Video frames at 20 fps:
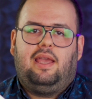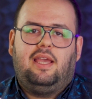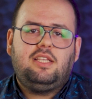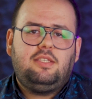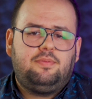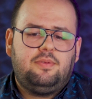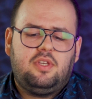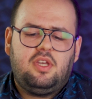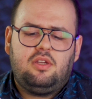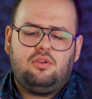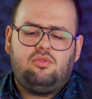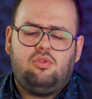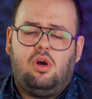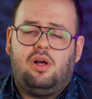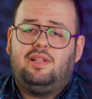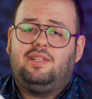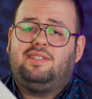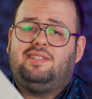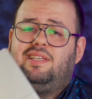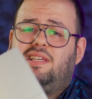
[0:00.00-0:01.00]
Speaker
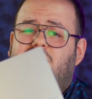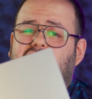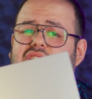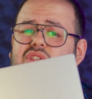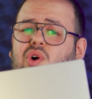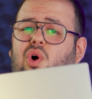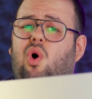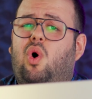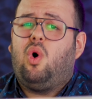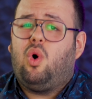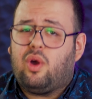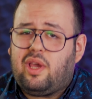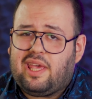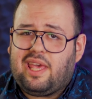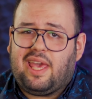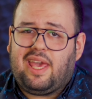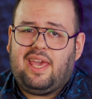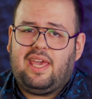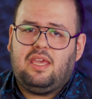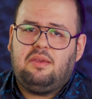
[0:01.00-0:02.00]
quality is
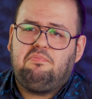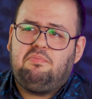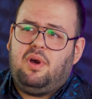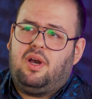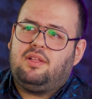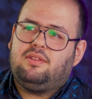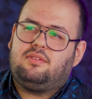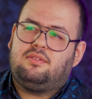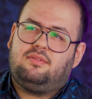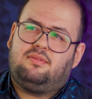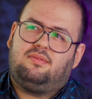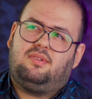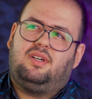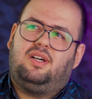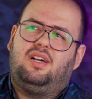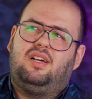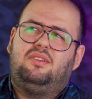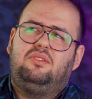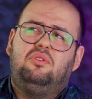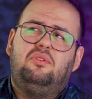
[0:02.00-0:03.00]
okay, but
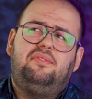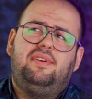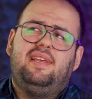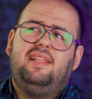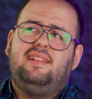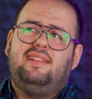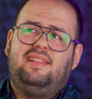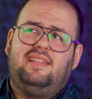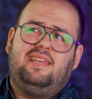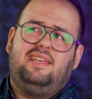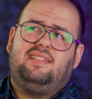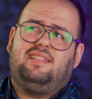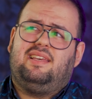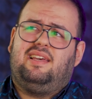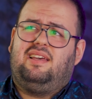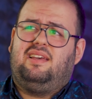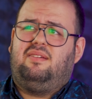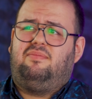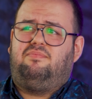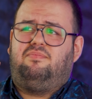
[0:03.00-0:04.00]
you will need
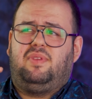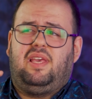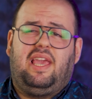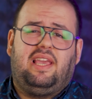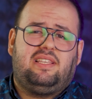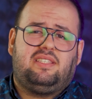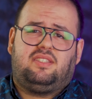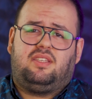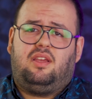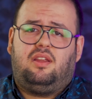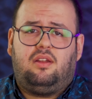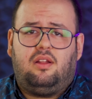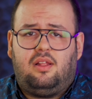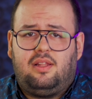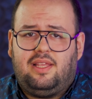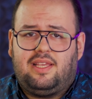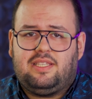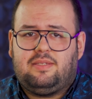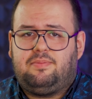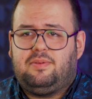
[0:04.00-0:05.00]
an
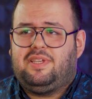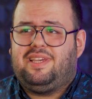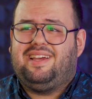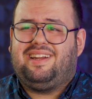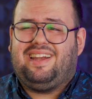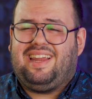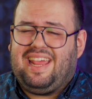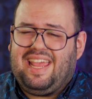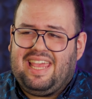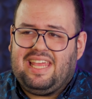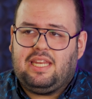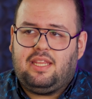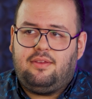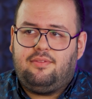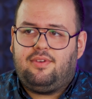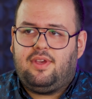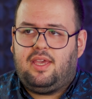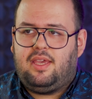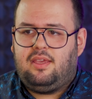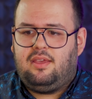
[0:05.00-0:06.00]
external speaker
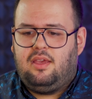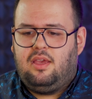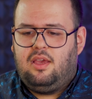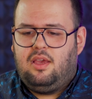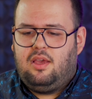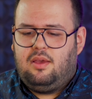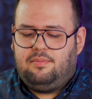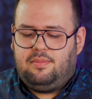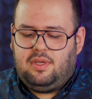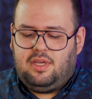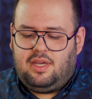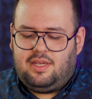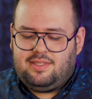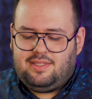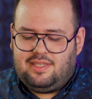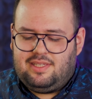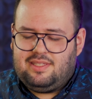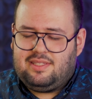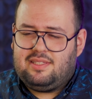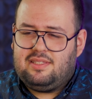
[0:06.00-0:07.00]
anyway because
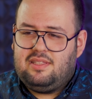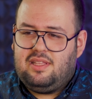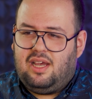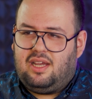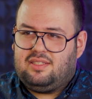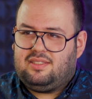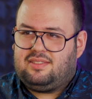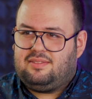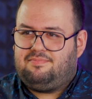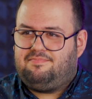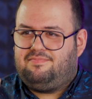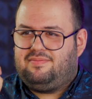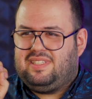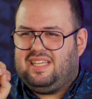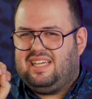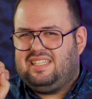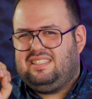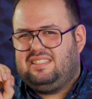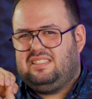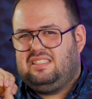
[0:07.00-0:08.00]
it's not
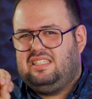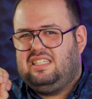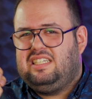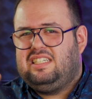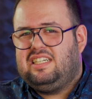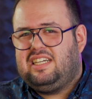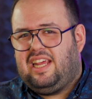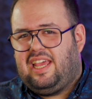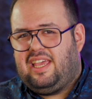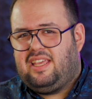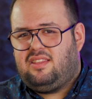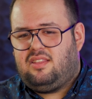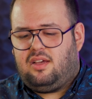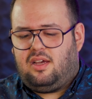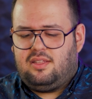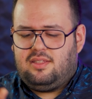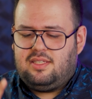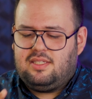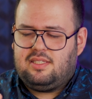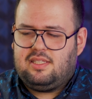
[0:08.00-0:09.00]
that great
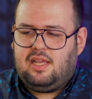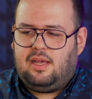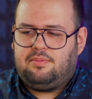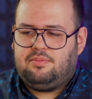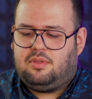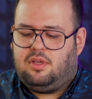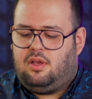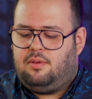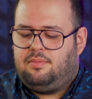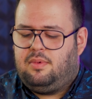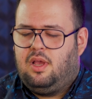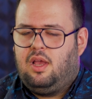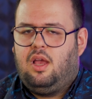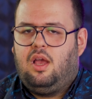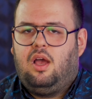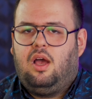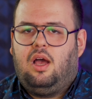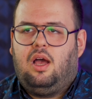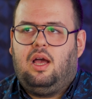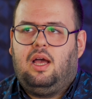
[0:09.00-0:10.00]
on this laptop,
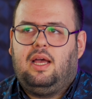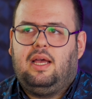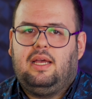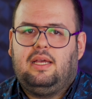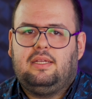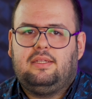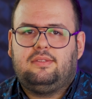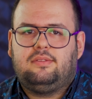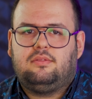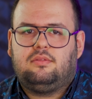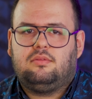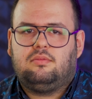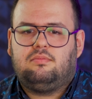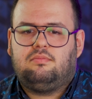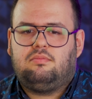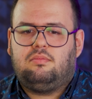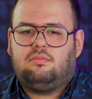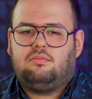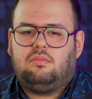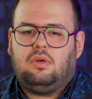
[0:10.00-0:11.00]

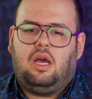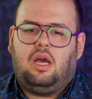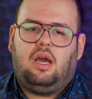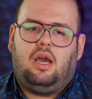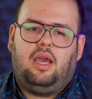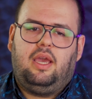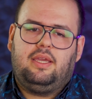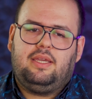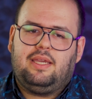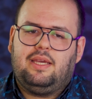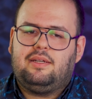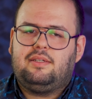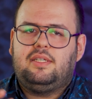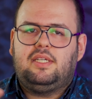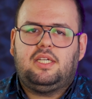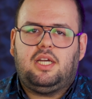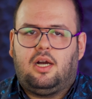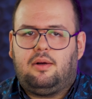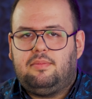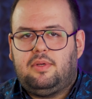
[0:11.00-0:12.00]
and I can
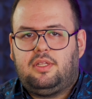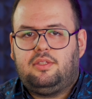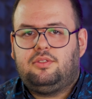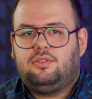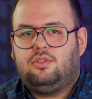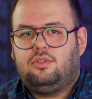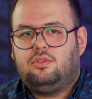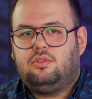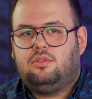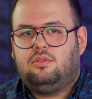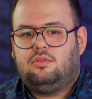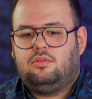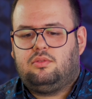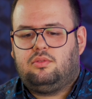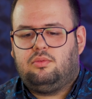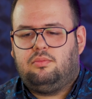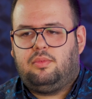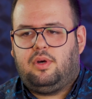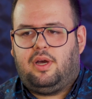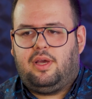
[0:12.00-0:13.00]
recommend you
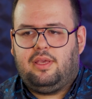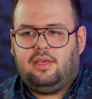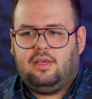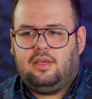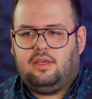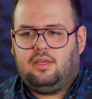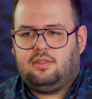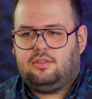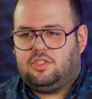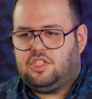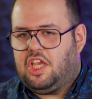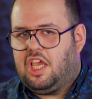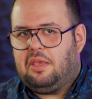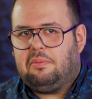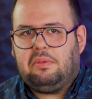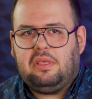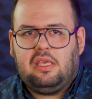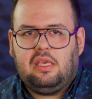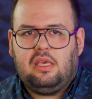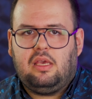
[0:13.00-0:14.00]
to buy a
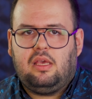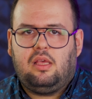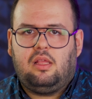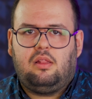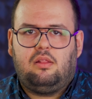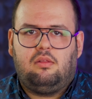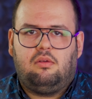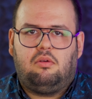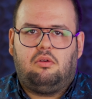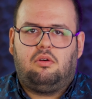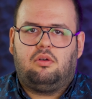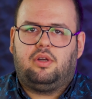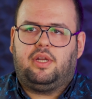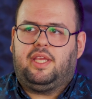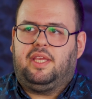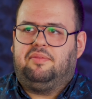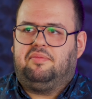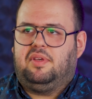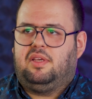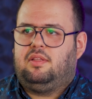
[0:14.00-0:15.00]
JBL or
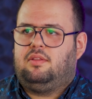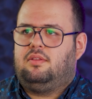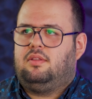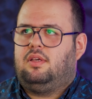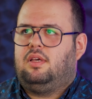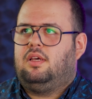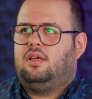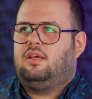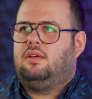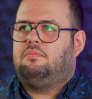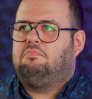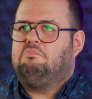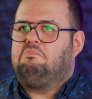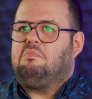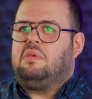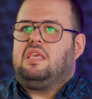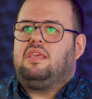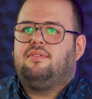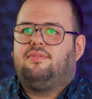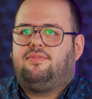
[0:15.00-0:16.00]
even a
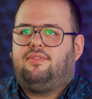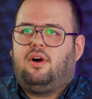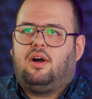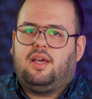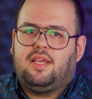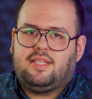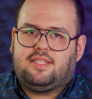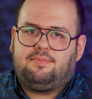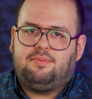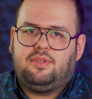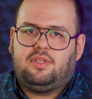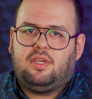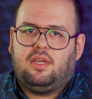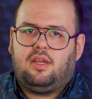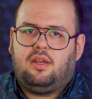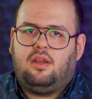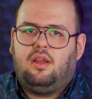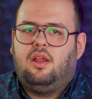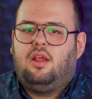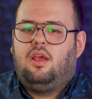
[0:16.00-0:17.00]
MIFA
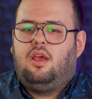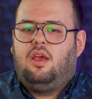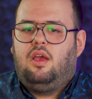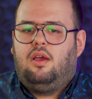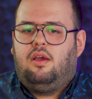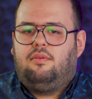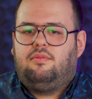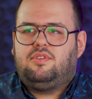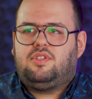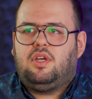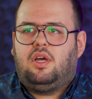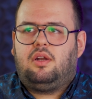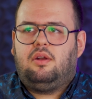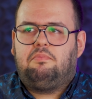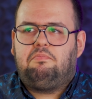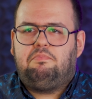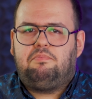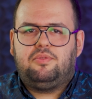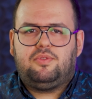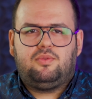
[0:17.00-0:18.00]
speaker, which
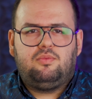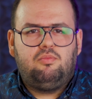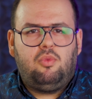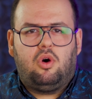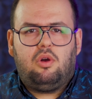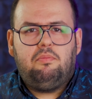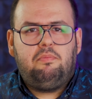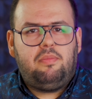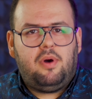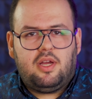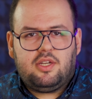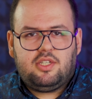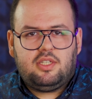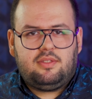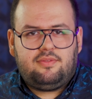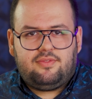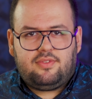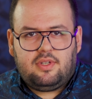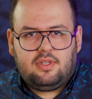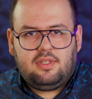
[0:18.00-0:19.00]
are more
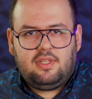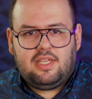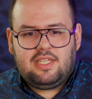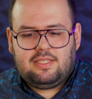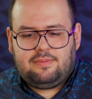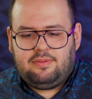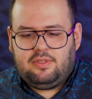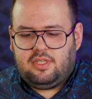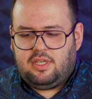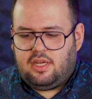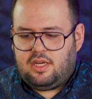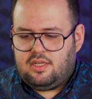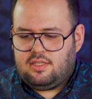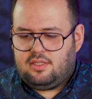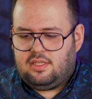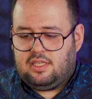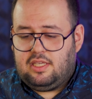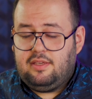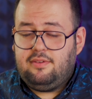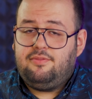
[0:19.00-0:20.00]
budget-friendly
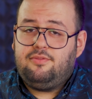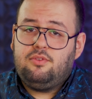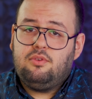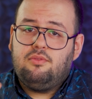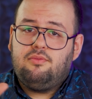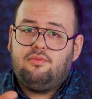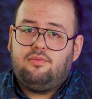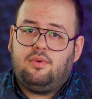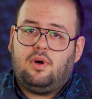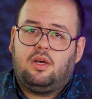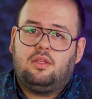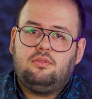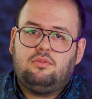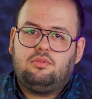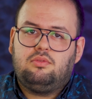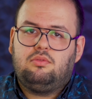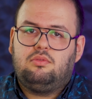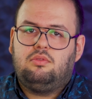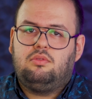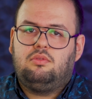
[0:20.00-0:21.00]
speakers if you want
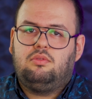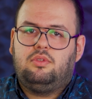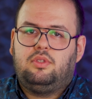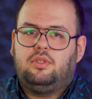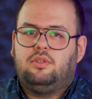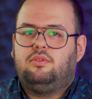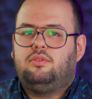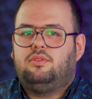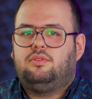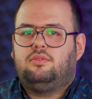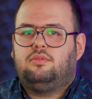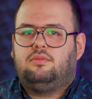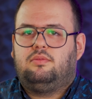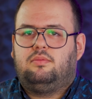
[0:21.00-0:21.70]
to use